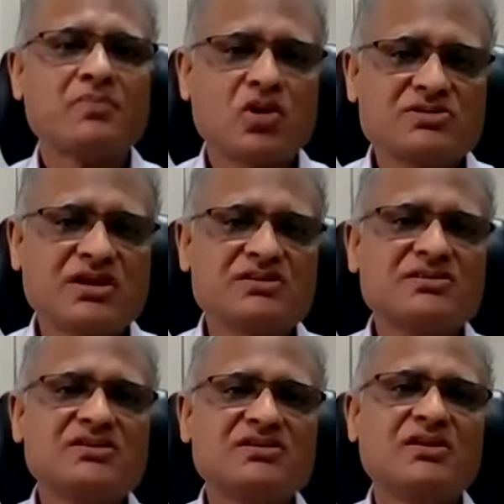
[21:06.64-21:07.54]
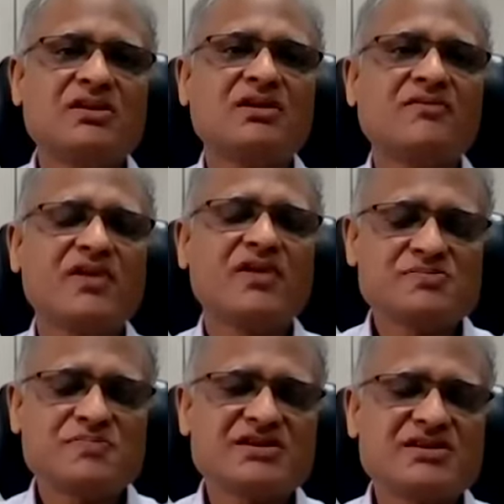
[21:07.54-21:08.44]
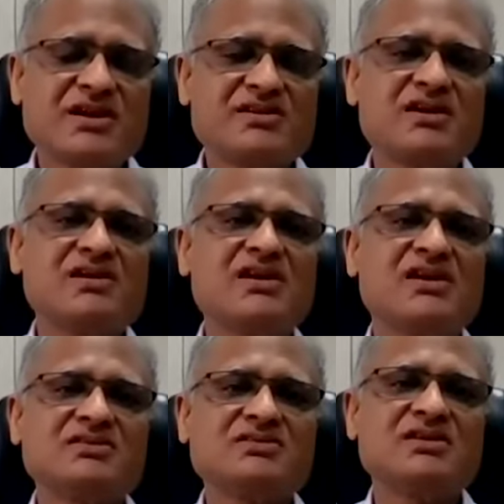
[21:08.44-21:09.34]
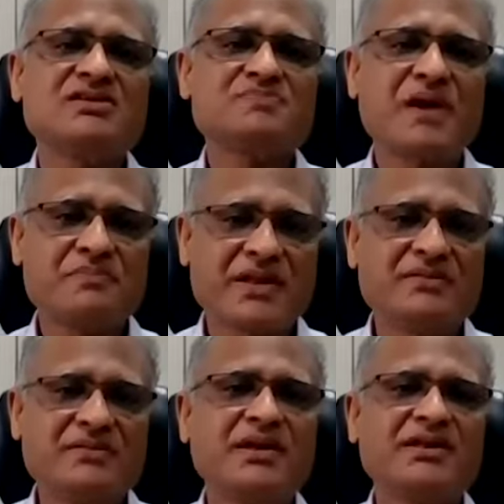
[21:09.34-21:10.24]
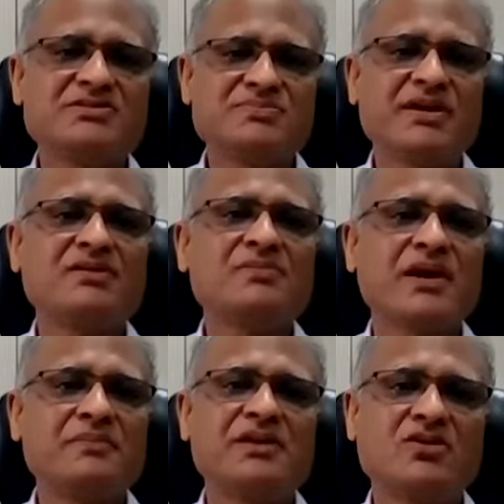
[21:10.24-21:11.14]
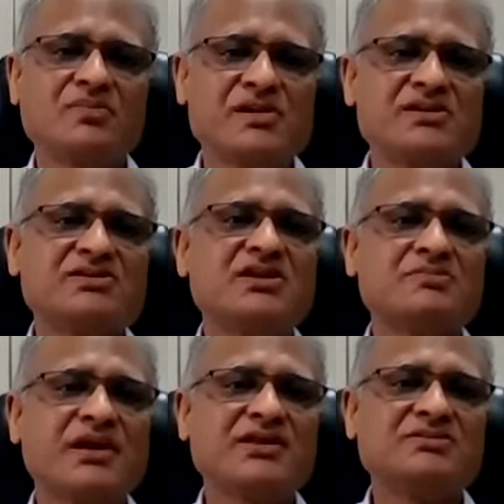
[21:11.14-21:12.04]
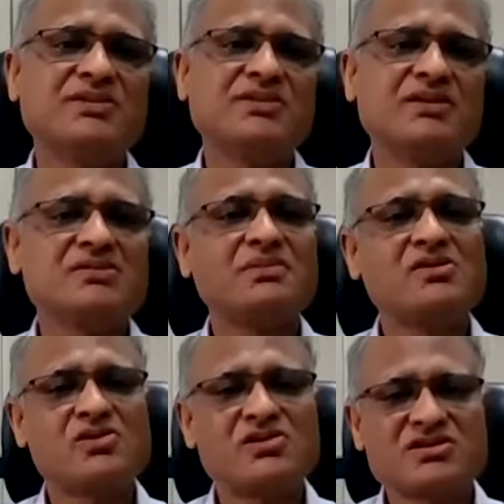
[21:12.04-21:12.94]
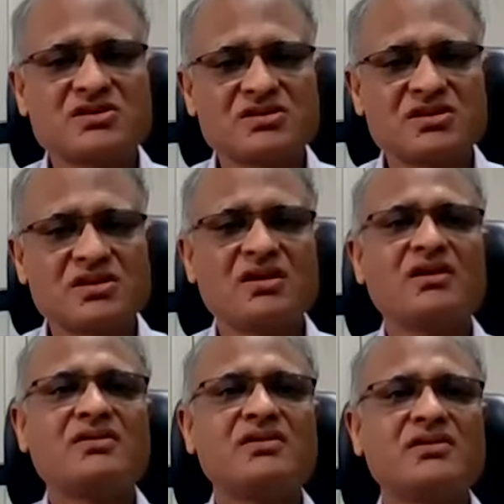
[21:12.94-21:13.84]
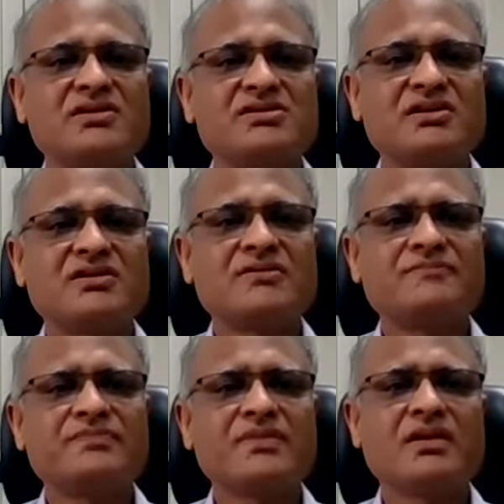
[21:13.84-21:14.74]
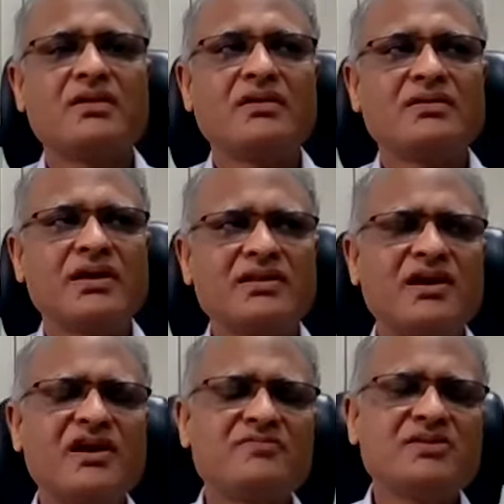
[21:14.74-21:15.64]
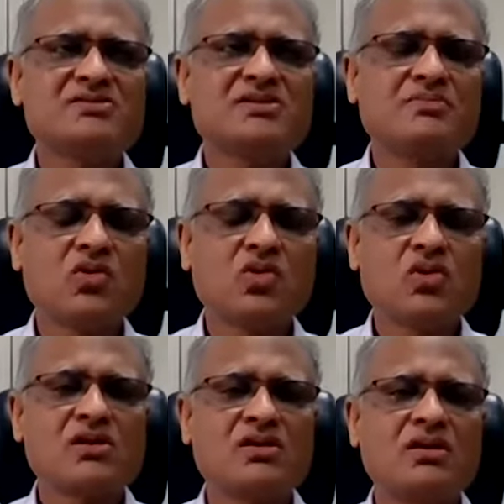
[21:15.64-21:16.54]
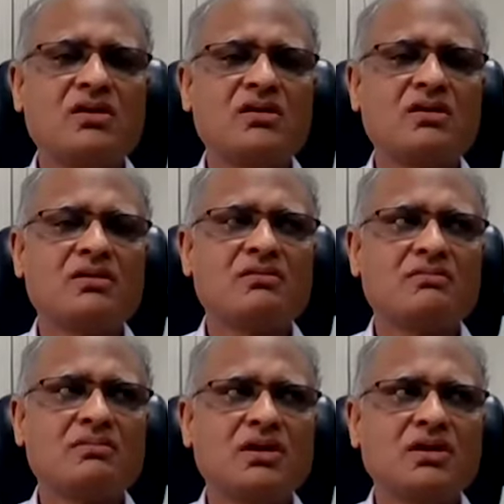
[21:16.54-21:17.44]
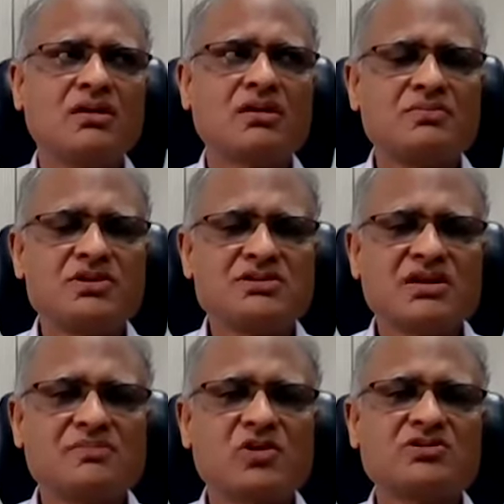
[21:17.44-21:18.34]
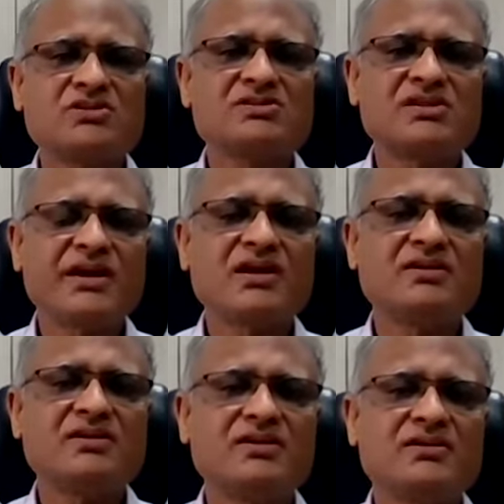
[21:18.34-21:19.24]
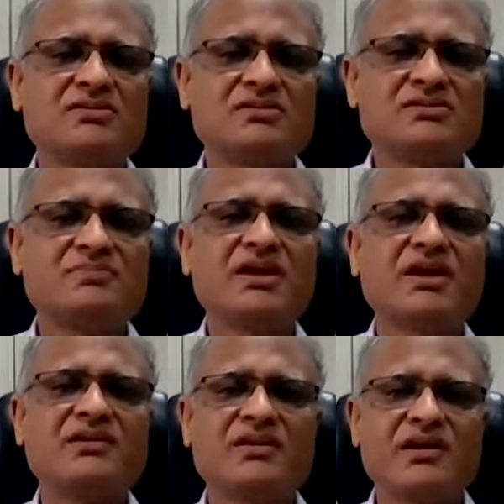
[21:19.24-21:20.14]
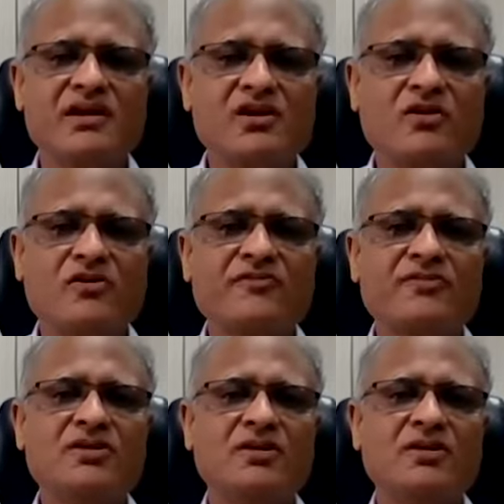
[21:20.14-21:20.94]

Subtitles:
projects in very specialized areas such as pipeline management, pipeline operations and management, some integration detection. Then there have been some more commercial projects like something in the area of